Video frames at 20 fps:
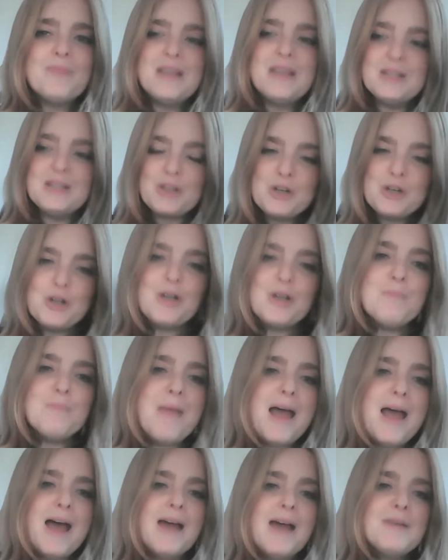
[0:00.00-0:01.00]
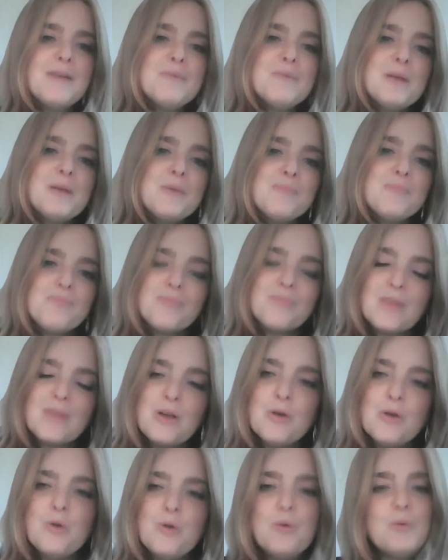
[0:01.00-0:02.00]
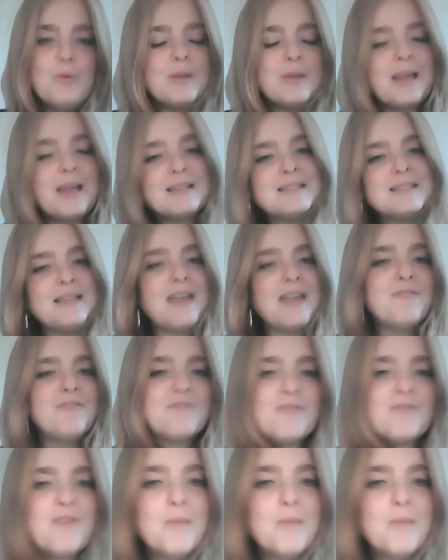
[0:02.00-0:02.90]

He's a good man who gets saved